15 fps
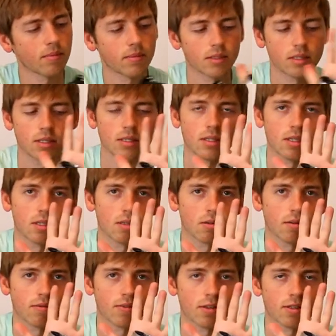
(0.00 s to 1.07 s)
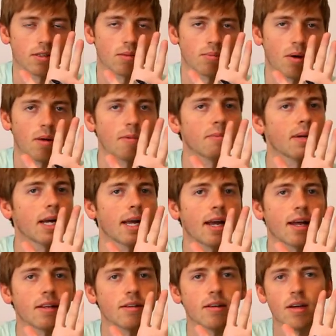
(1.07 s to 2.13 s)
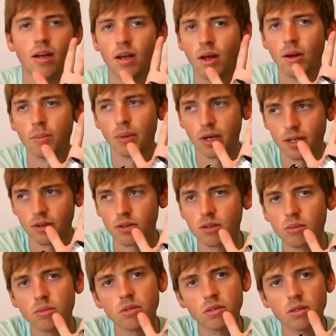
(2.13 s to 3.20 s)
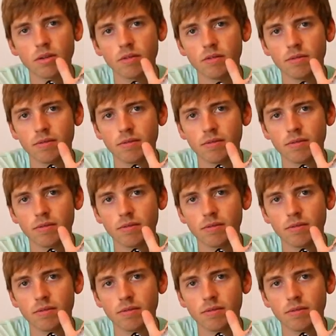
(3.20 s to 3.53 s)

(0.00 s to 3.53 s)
As you can see, it sort of fits in the palm of my hand. But in terms of